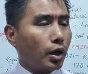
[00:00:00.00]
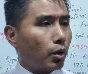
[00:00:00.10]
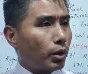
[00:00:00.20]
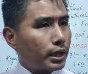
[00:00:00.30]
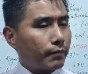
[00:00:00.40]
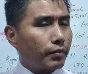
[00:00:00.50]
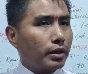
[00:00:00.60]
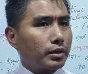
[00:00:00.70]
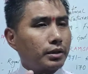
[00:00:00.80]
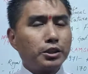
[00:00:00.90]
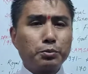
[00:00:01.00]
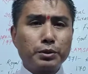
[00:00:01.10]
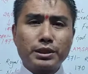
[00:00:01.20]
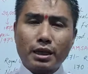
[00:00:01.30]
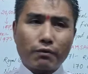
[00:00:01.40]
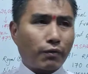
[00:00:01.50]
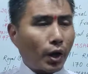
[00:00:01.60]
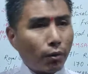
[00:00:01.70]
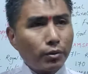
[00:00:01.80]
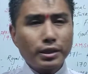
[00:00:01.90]
Okay, these species are
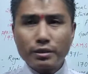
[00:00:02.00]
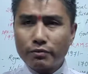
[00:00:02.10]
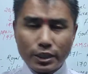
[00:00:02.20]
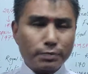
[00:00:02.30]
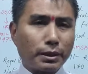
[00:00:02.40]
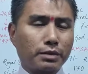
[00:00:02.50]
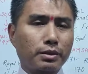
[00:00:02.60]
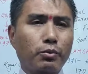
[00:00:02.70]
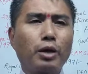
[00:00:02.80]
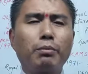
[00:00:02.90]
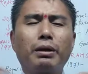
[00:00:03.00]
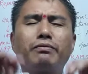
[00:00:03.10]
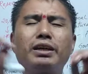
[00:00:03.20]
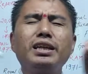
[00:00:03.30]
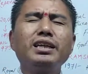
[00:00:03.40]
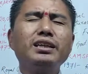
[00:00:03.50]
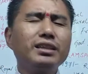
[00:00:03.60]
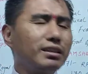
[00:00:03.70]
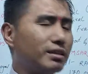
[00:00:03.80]
found in various parts of the world, but very in